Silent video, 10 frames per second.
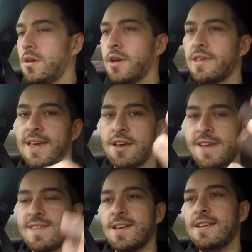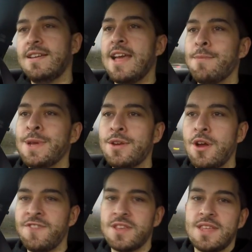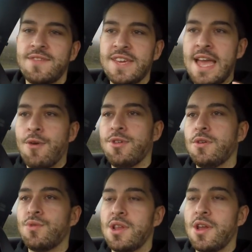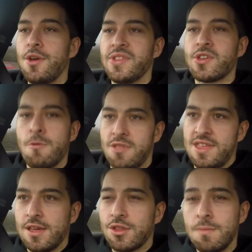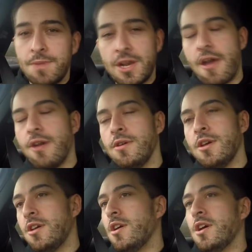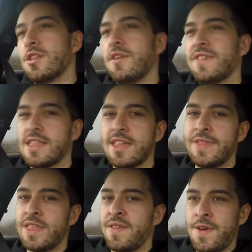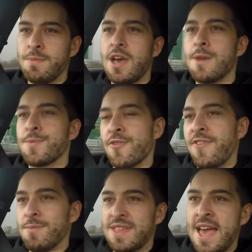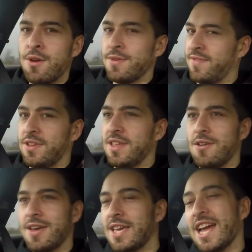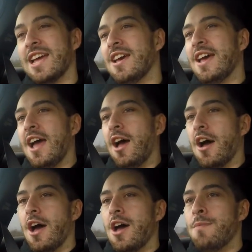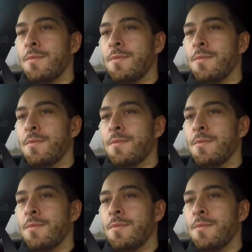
Okay guys, let me know if there's anything else you want to know in the comment section below don't forget to give this a thumbs up or a thumbs down if you didn't like it. Um,